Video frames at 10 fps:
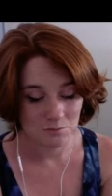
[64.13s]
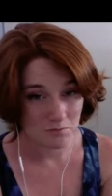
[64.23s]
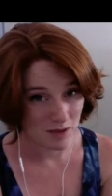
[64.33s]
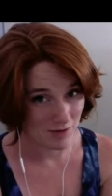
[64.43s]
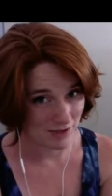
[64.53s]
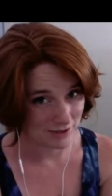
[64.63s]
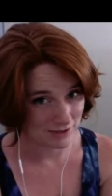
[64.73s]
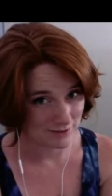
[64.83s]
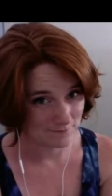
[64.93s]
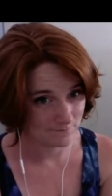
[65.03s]
Maybe
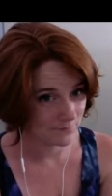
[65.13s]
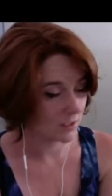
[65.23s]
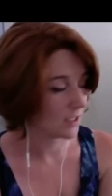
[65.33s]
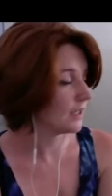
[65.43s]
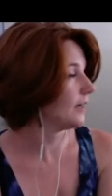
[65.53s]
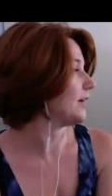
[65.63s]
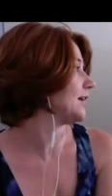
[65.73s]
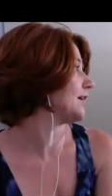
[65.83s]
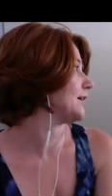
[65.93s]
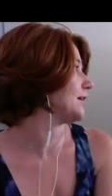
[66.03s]
not.
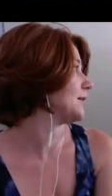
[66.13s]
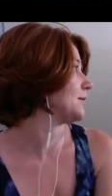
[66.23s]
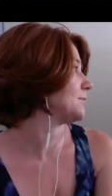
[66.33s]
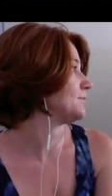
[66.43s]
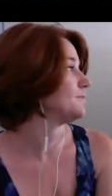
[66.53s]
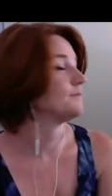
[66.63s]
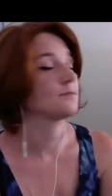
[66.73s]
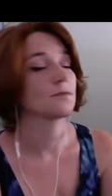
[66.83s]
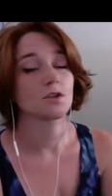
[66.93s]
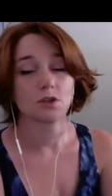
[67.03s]
Um,
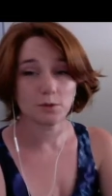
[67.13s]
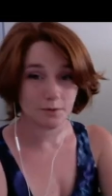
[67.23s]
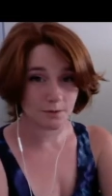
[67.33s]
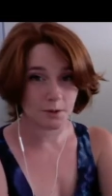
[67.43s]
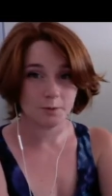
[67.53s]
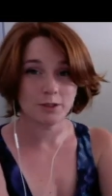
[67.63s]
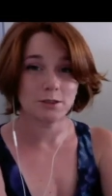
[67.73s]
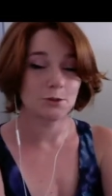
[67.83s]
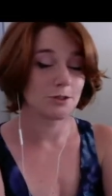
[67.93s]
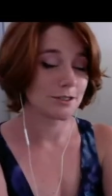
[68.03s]
so, formal
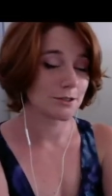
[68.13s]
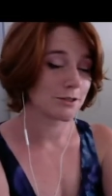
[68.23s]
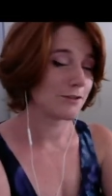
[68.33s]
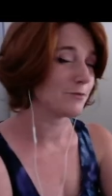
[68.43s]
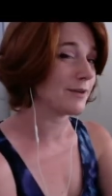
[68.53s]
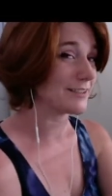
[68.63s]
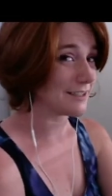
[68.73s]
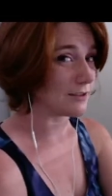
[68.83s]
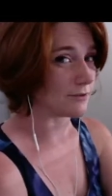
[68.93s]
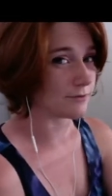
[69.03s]
introduction of
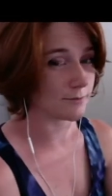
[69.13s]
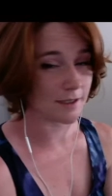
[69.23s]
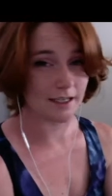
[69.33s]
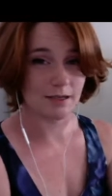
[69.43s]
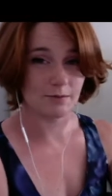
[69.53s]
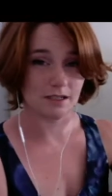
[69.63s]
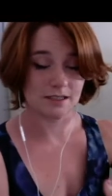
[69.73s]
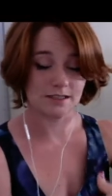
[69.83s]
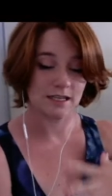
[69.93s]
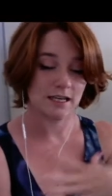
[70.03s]
myself. My
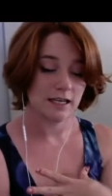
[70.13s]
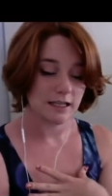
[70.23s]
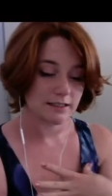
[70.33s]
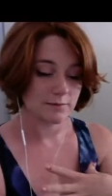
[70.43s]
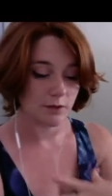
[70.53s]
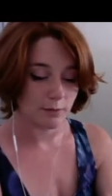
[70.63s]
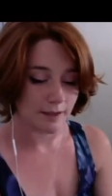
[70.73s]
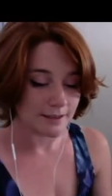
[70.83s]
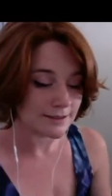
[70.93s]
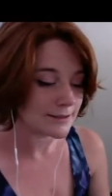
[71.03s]
name is Elizabeth
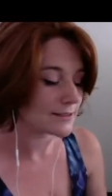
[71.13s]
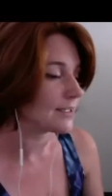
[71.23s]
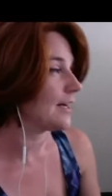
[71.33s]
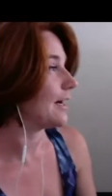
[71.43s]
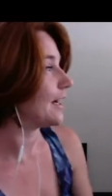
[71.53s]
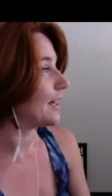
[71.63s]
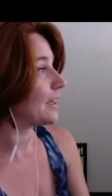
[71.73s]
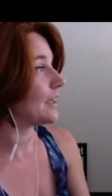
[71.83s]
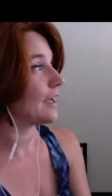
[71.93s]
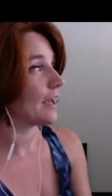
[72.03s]
Wellins.
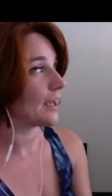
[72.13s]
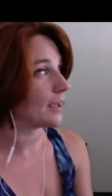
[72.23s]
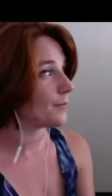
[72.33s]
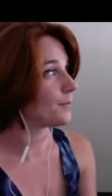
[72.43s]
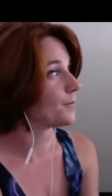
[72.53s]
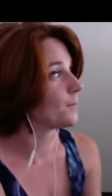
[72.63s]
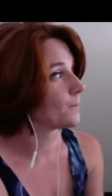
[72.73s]
I am